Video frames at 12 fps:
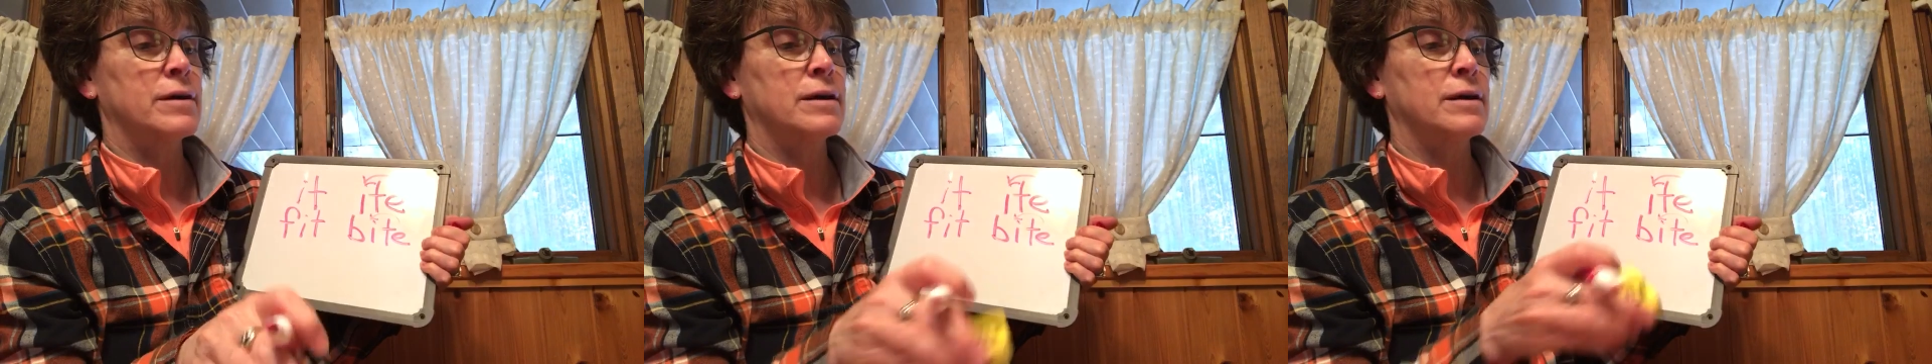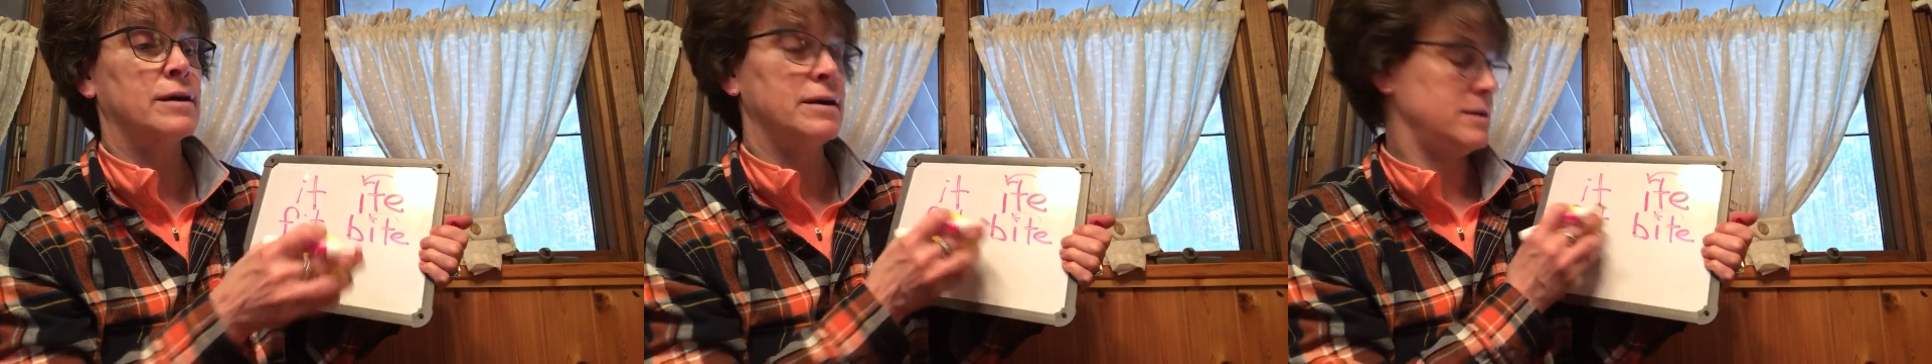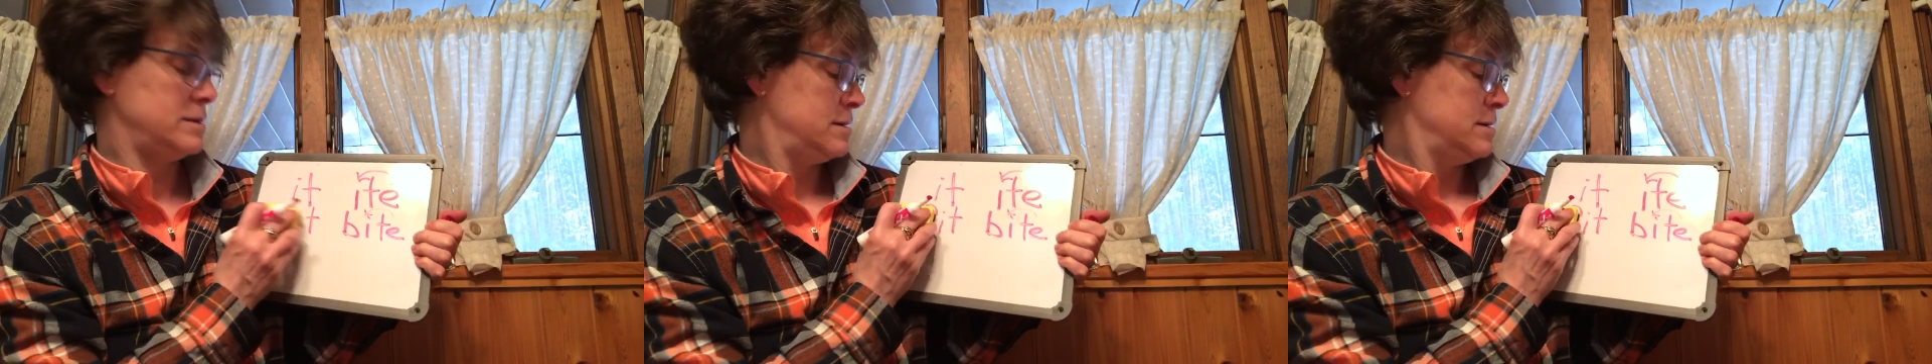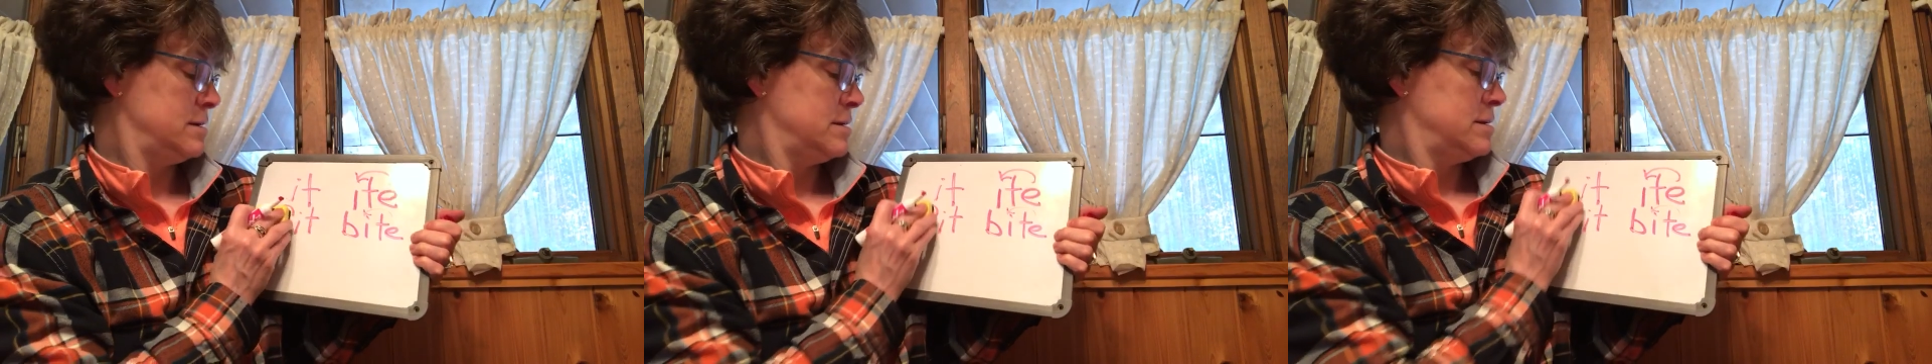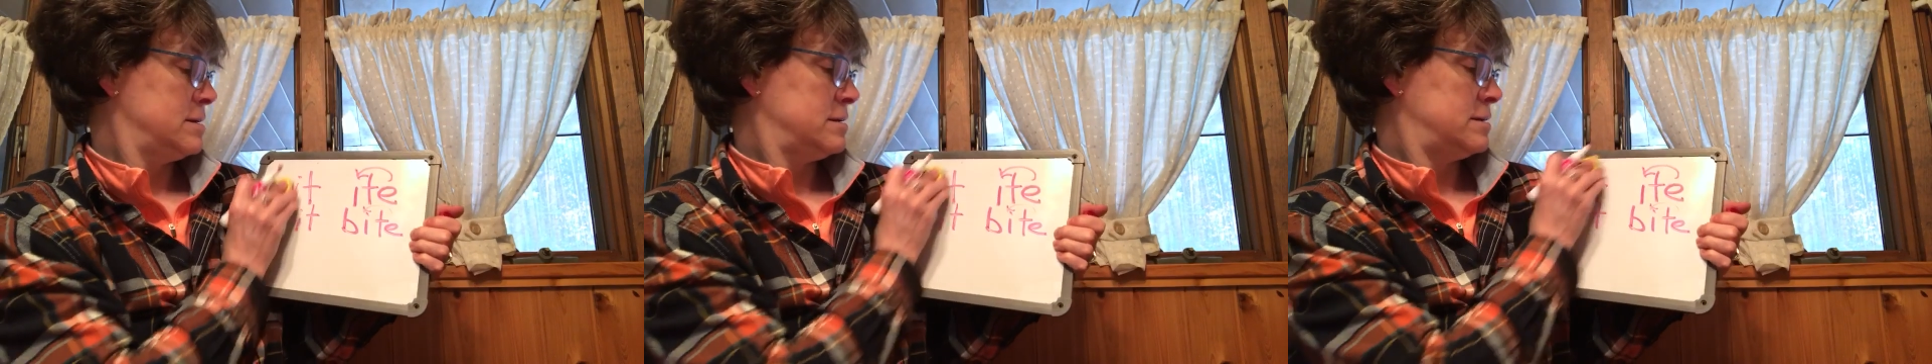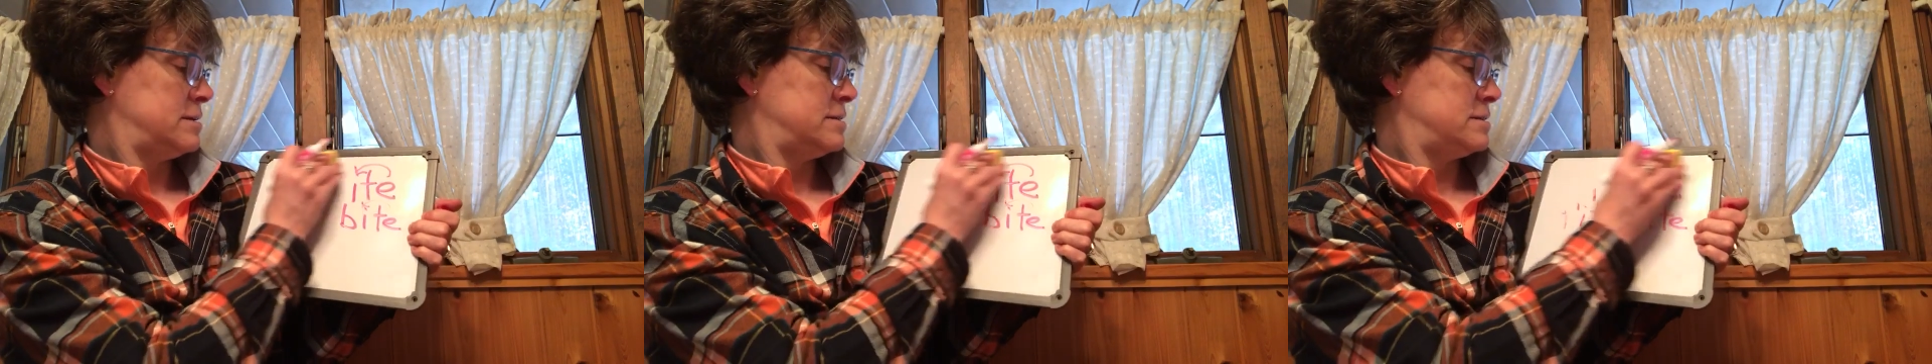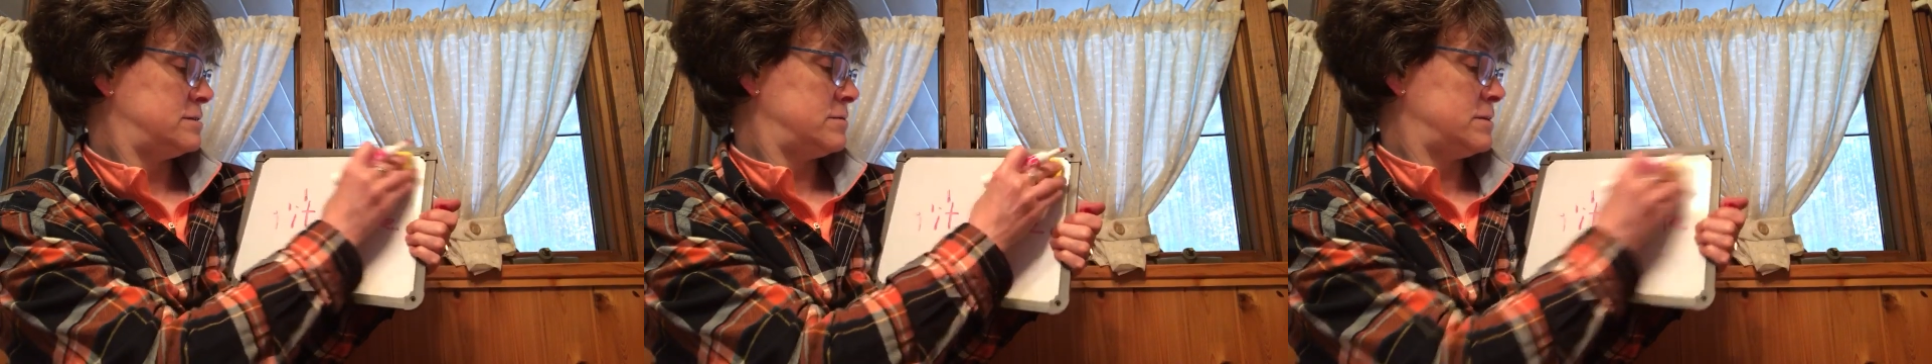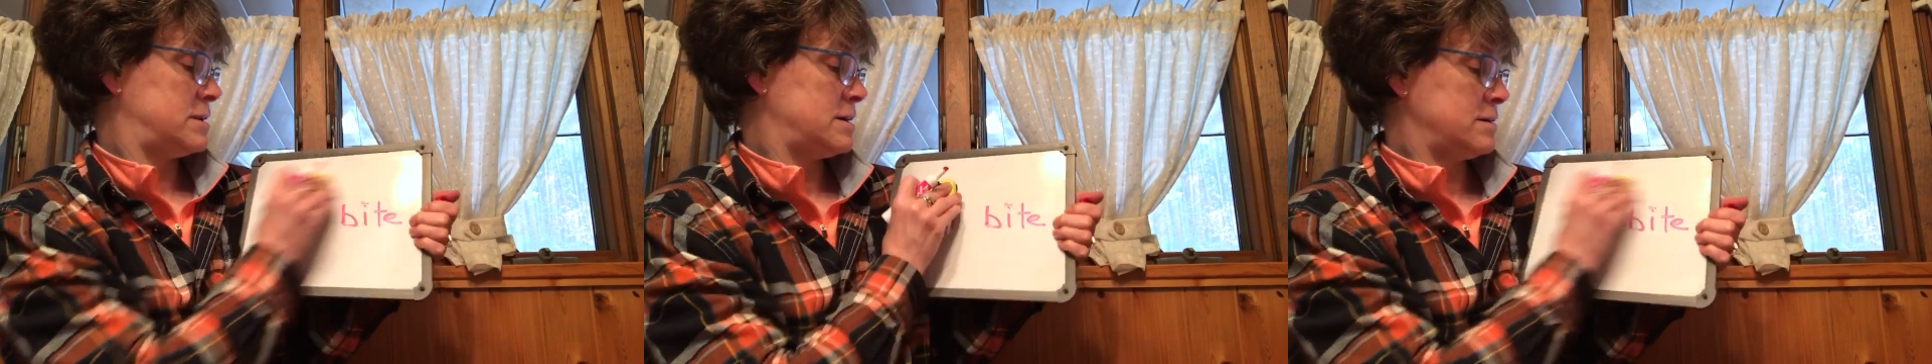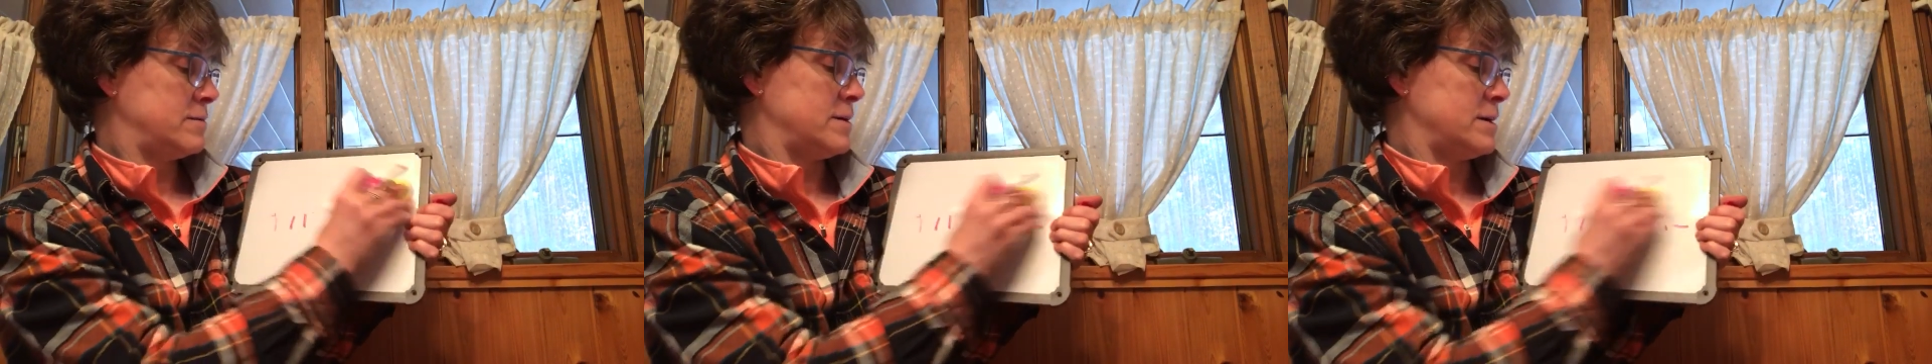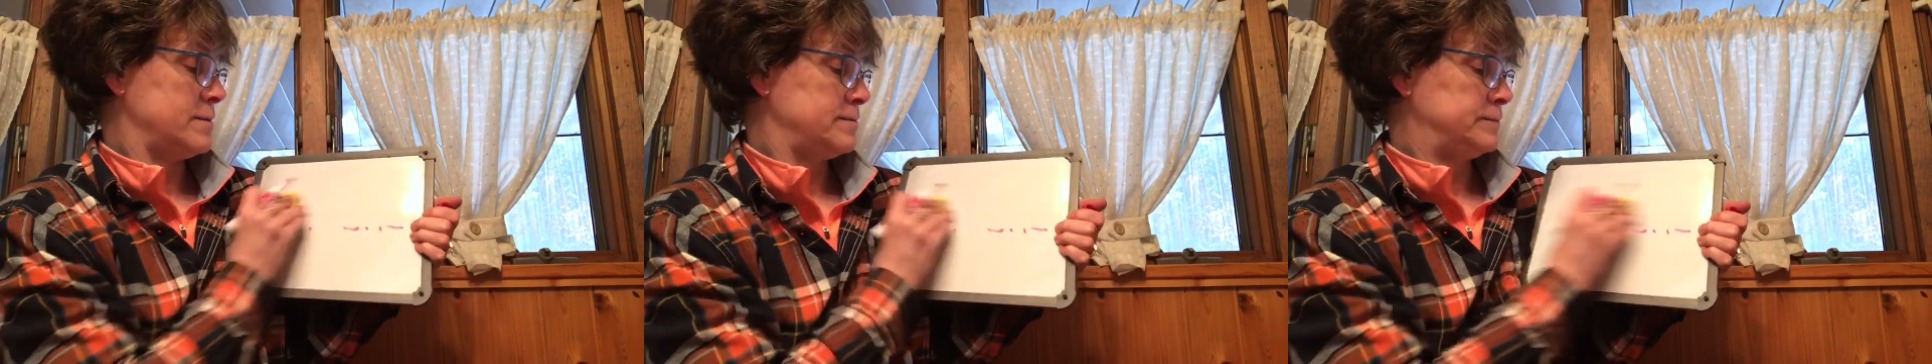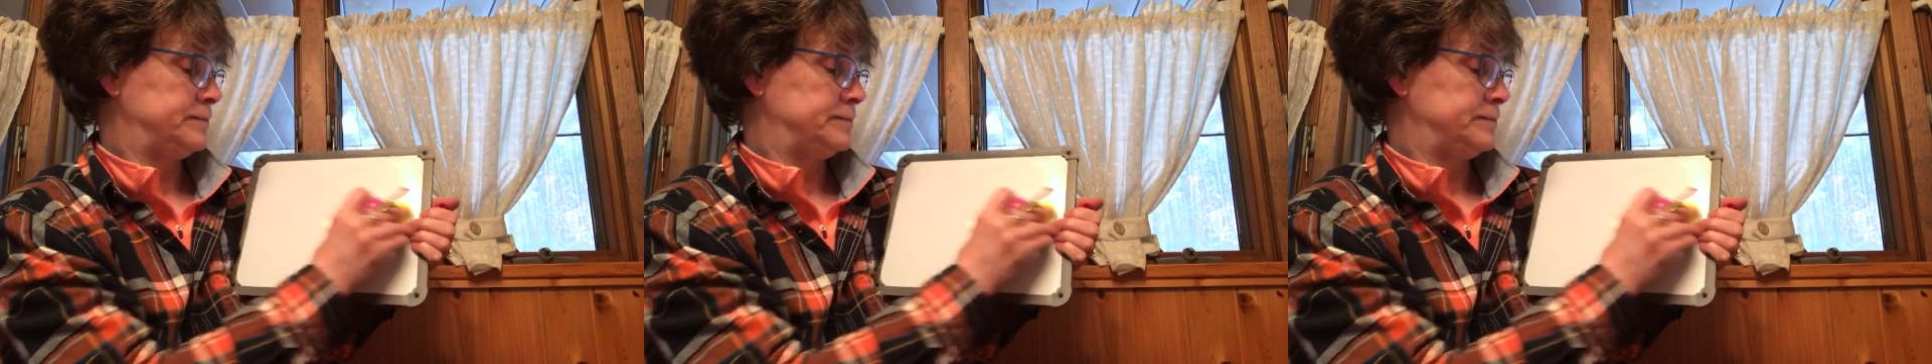Okay, let's do another one.